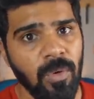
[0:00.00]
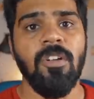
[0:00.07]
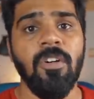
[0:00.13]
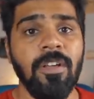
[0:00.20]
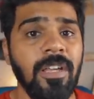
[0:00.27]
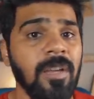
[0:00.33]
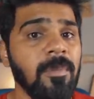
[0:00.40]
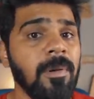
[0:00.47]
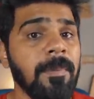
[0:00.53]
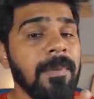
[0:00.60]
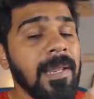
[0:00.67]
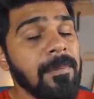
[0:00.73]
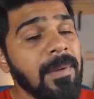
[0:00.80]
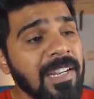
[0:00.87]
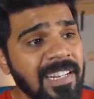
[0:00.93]
Talking about
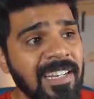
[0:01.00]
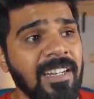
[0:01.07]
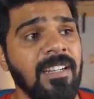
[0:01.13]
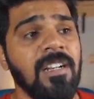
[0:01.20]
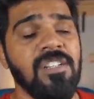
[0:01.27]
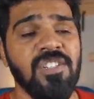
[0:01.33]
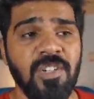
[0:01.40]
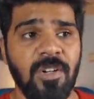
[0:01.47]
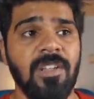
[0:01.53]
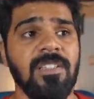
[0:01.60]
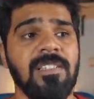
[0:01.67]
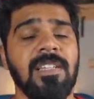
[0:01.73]
premeditated shots,